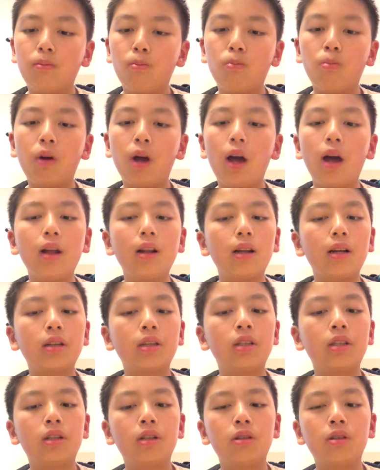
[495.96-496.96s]
But I like
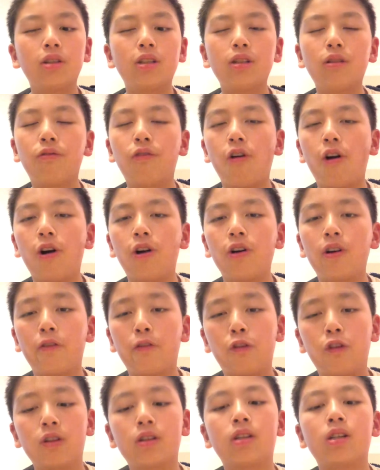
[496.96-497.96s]
to use Safari
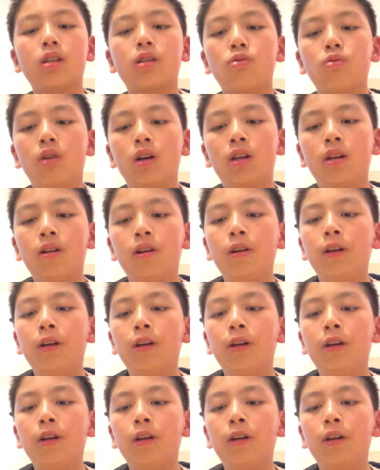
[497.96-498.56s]
for this one.